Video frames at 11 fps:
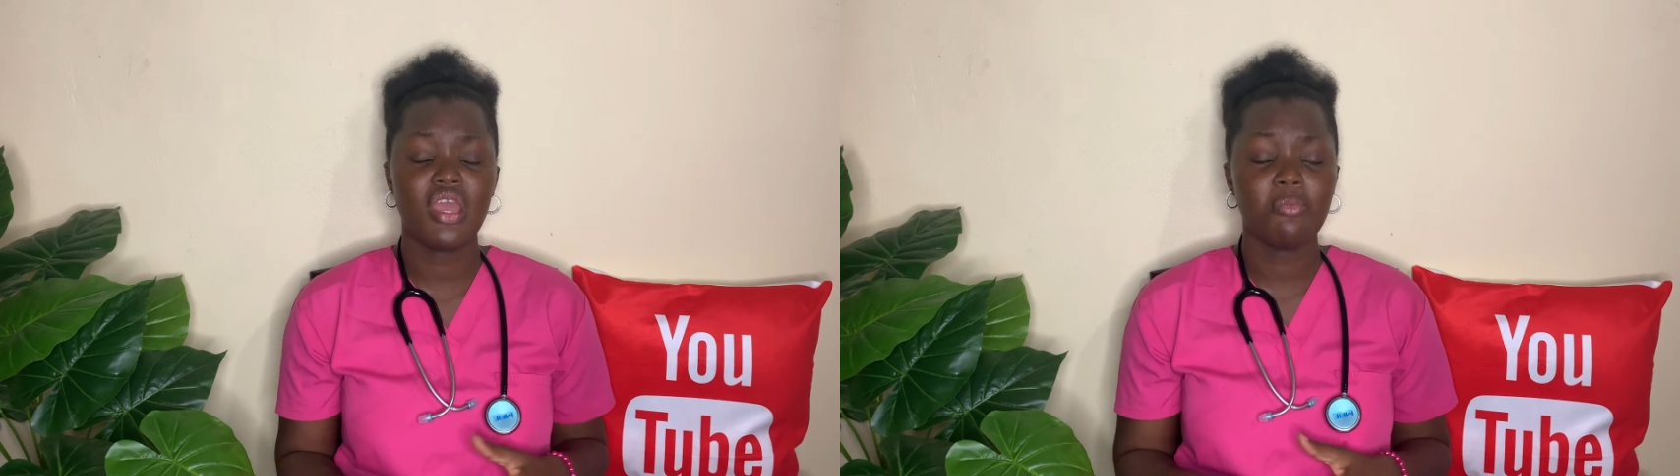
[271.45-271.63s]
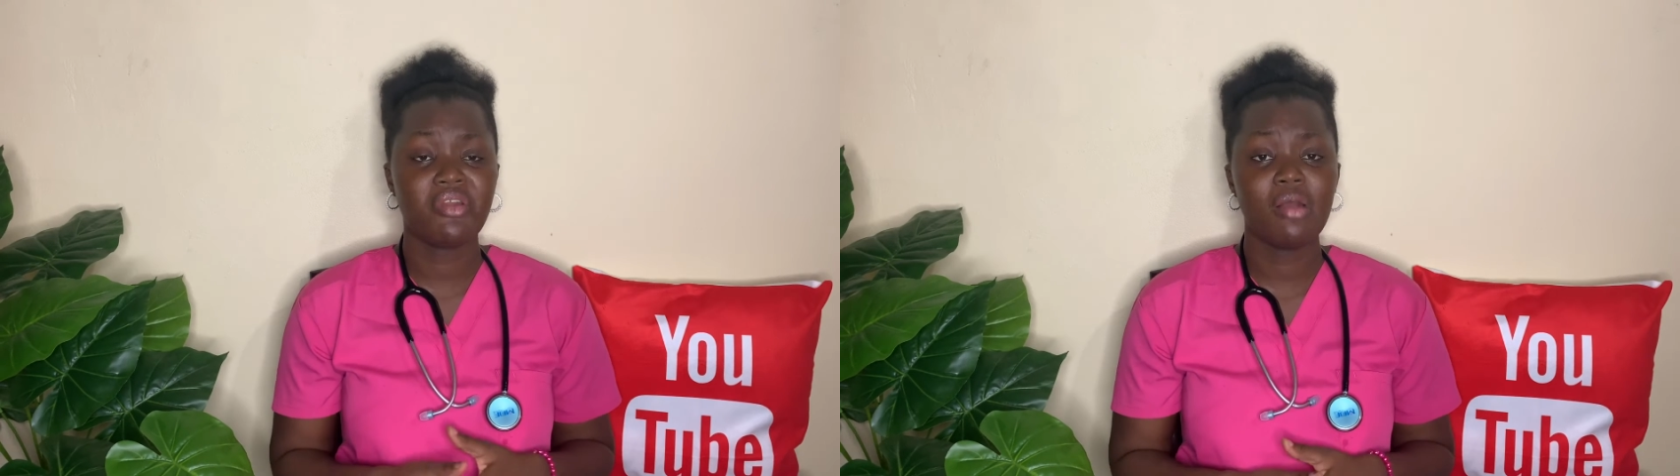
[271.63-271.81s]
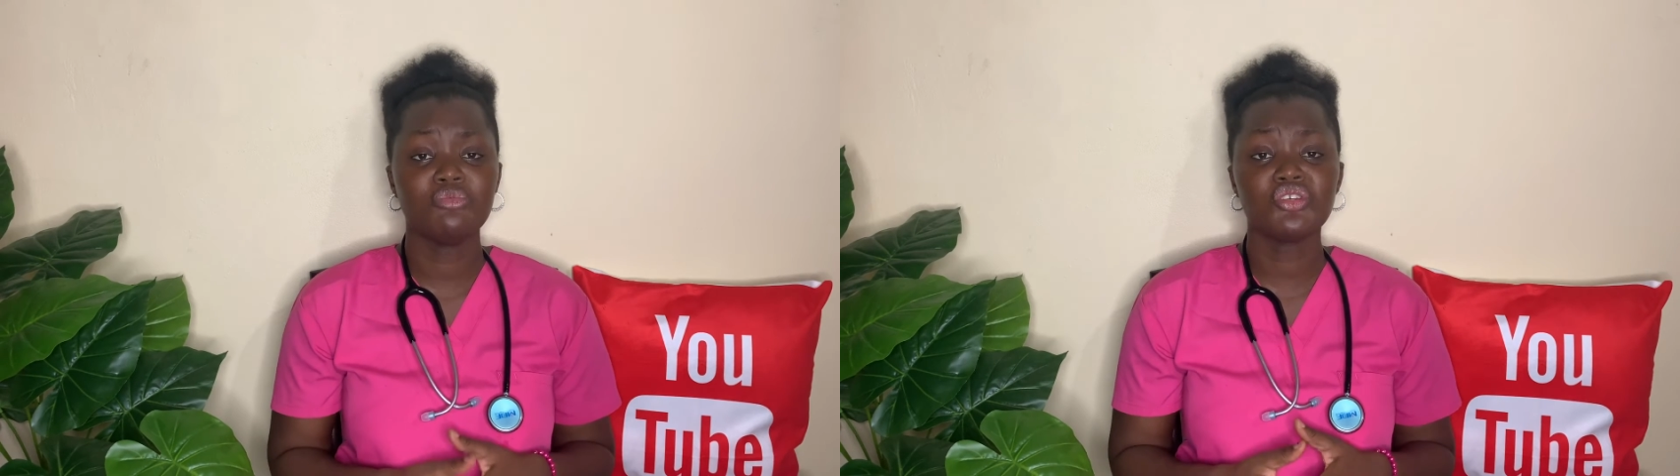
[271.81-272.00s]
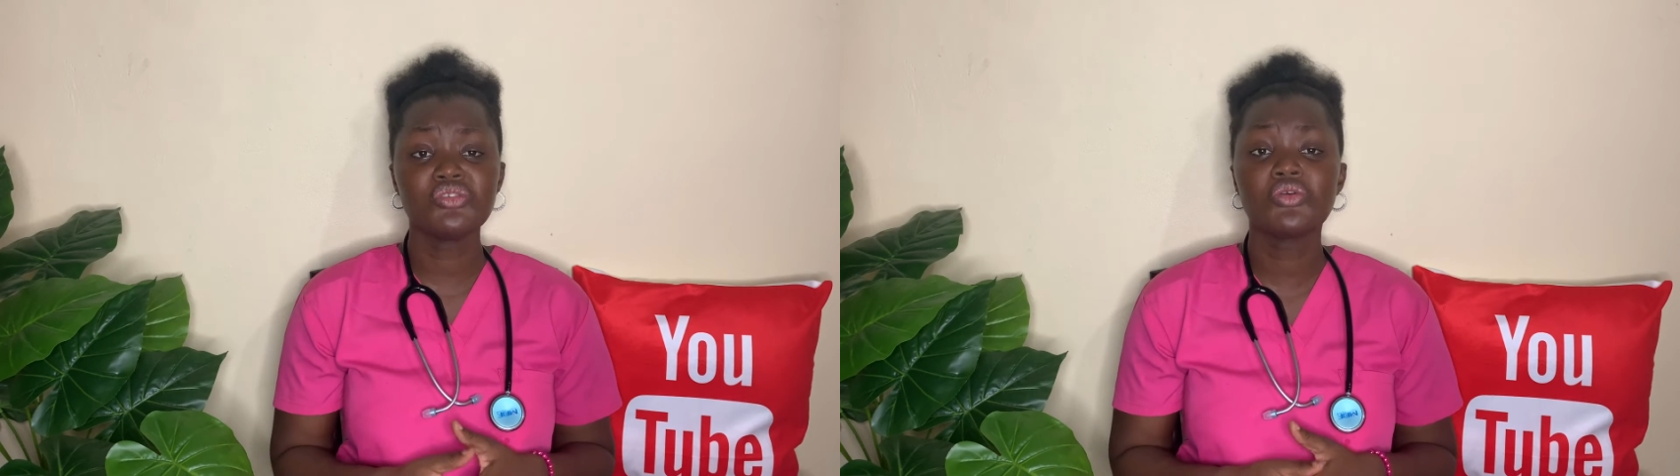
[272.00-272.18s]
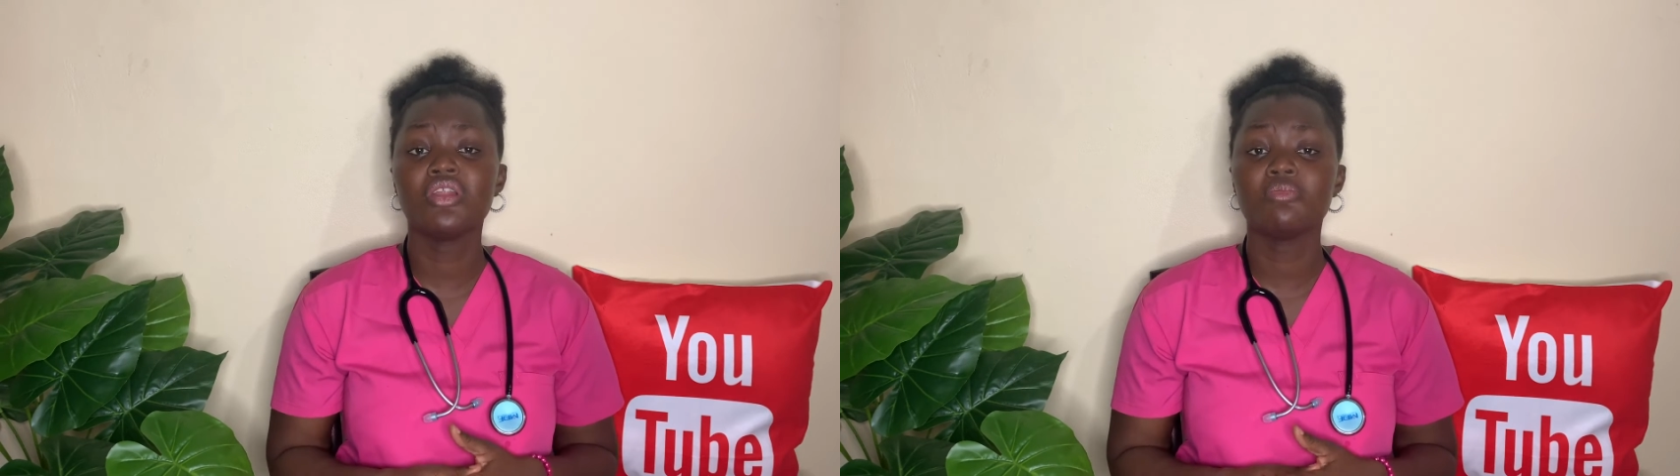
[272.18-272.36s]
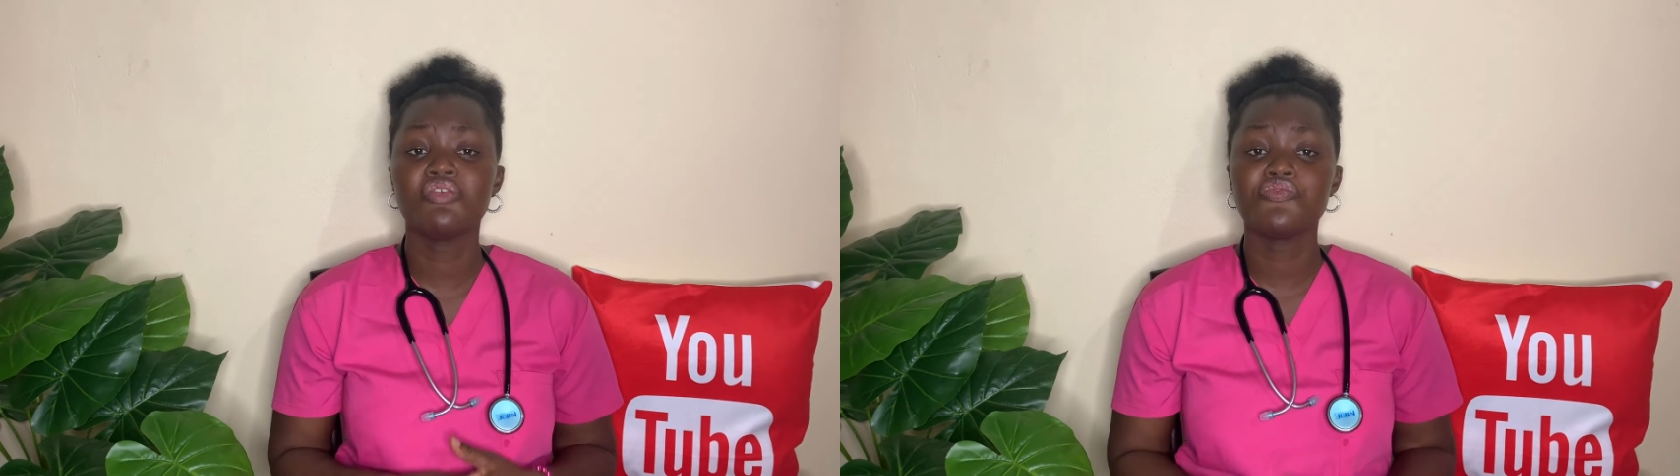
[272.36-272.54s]
but I'm just going
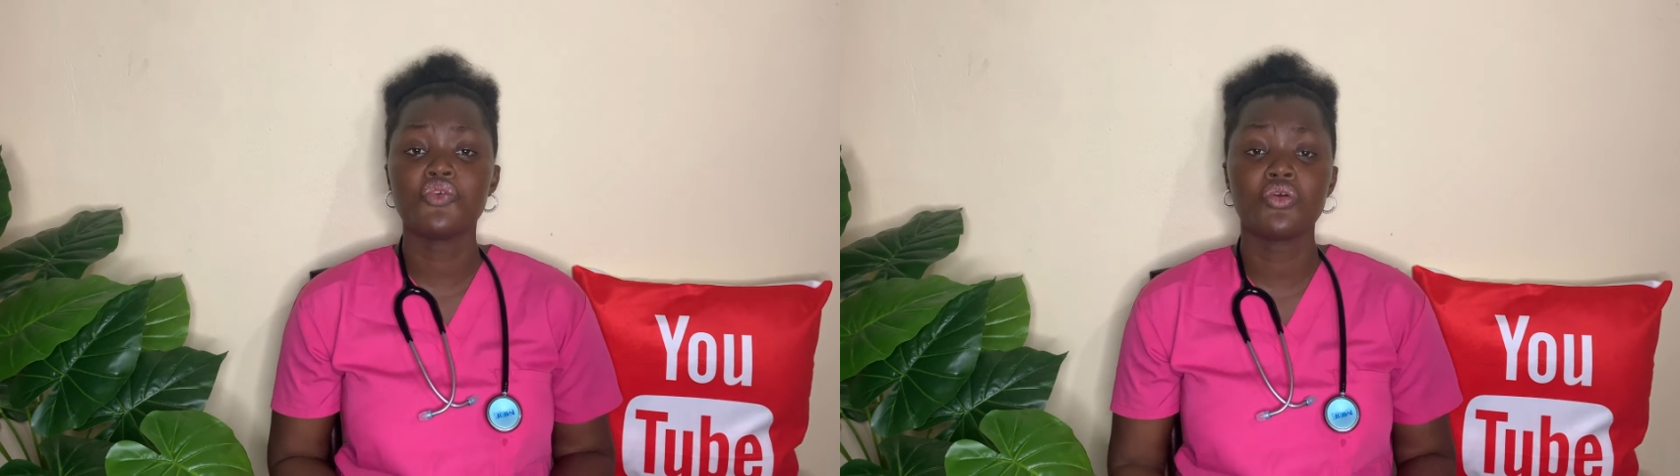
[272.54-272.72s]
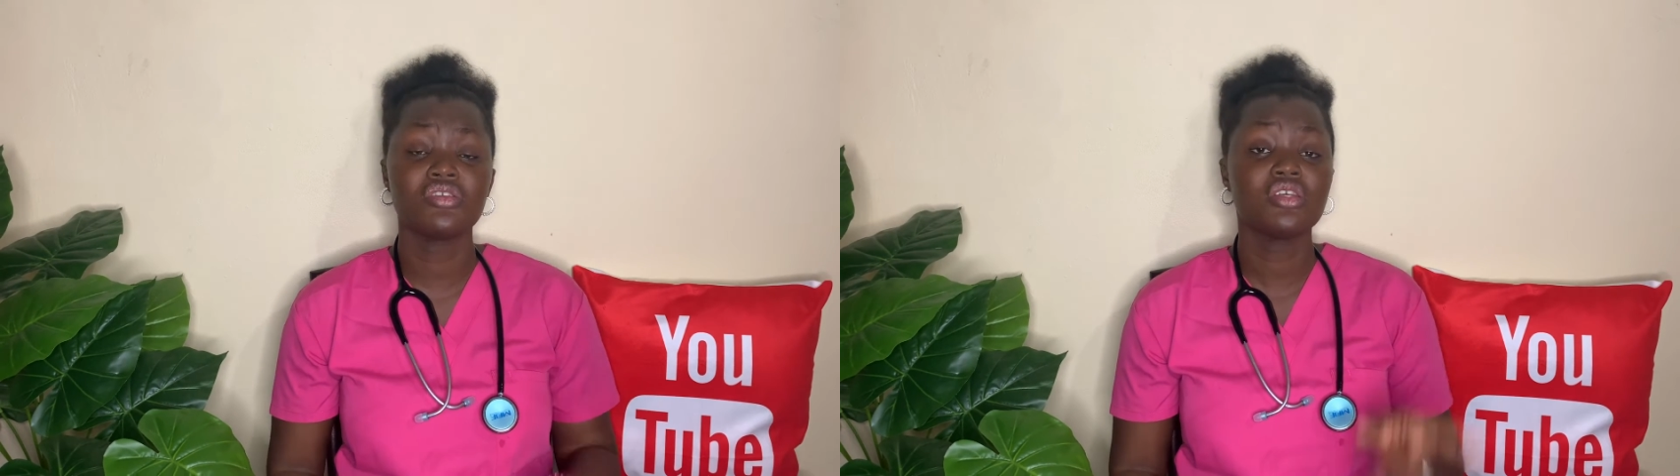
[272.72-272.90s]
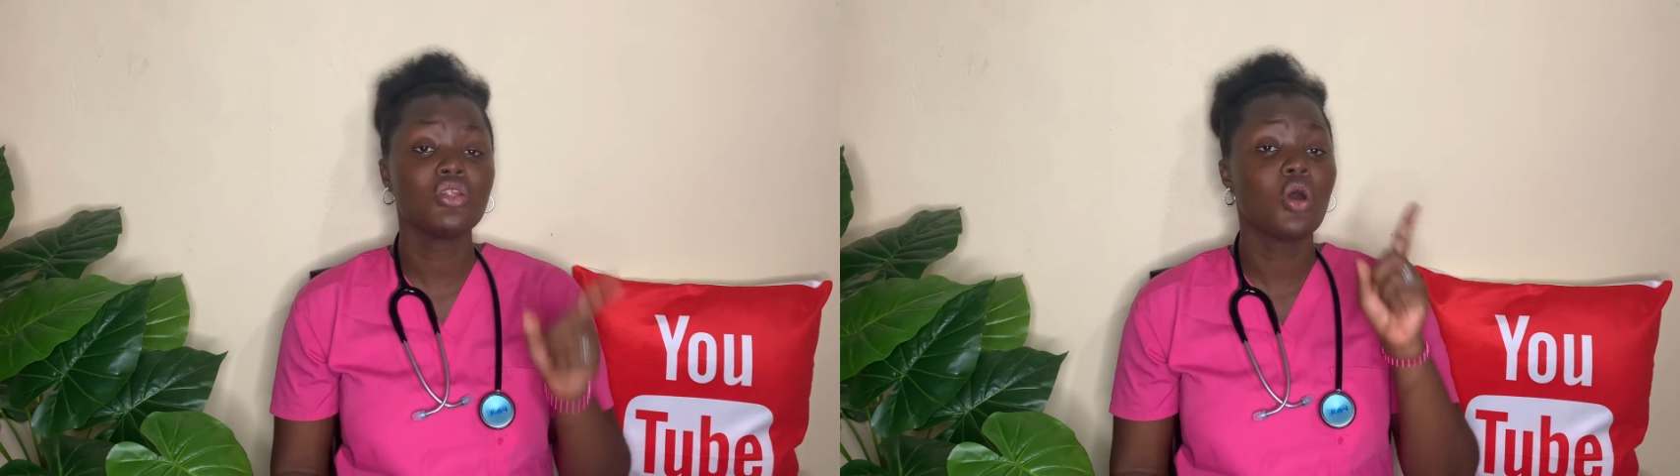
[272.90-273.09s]
to be focusing